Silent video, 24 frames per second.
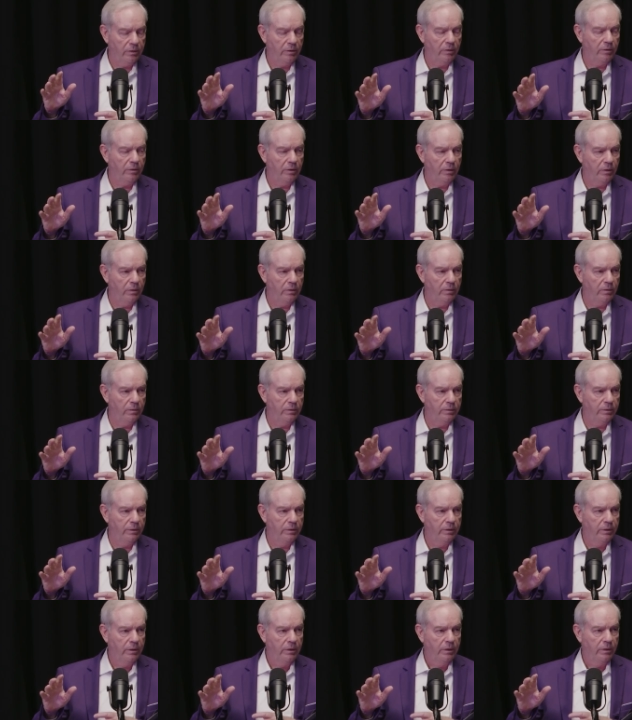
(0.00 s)
their
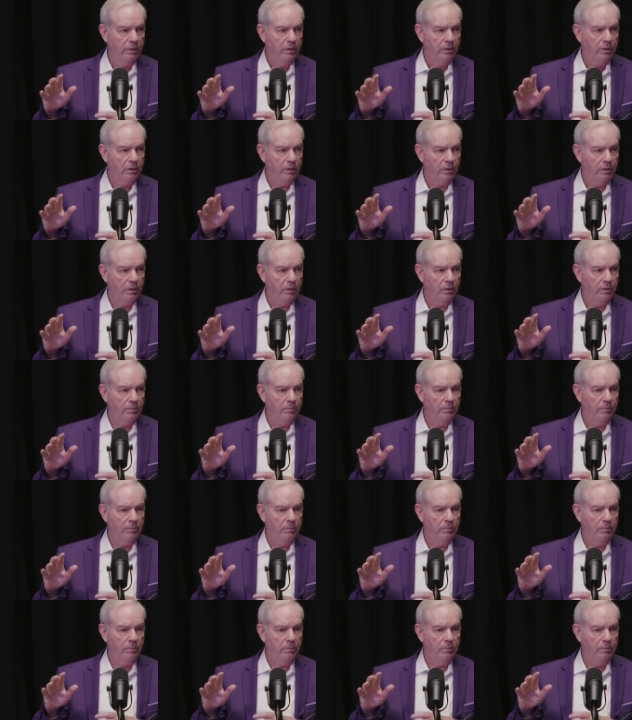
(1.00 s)
own
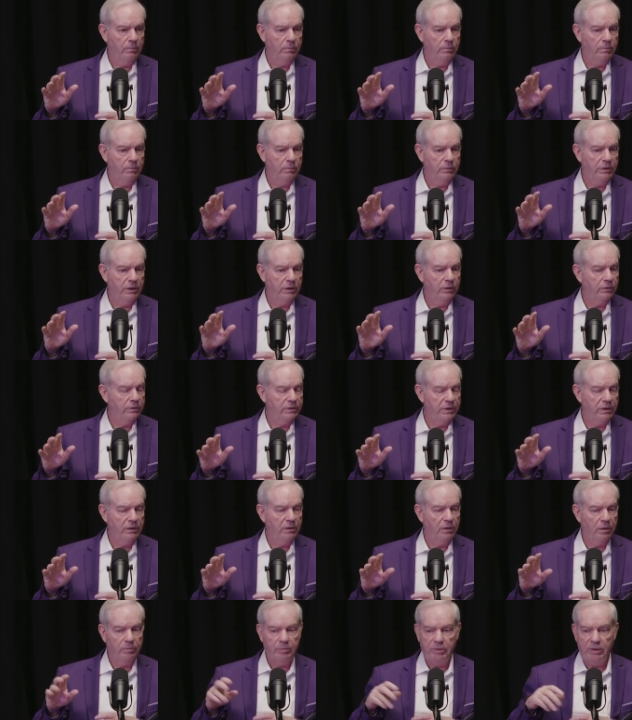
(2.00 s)
DOT
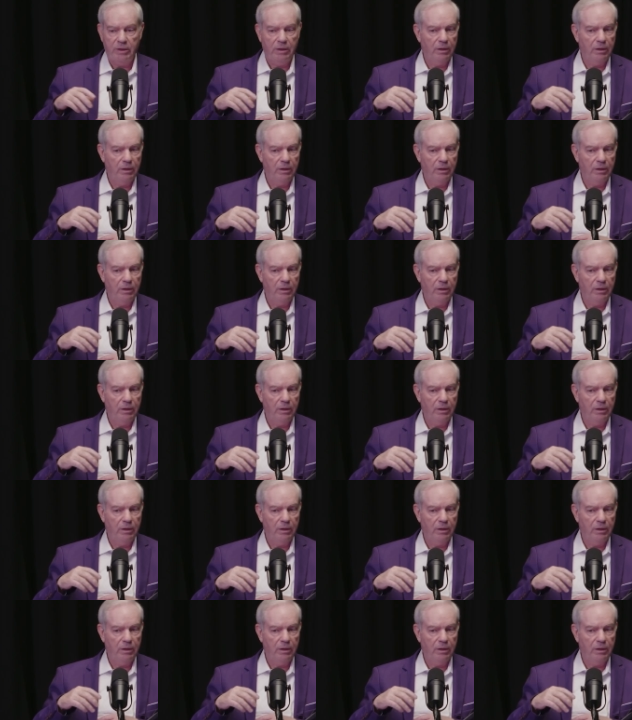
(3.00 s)
number,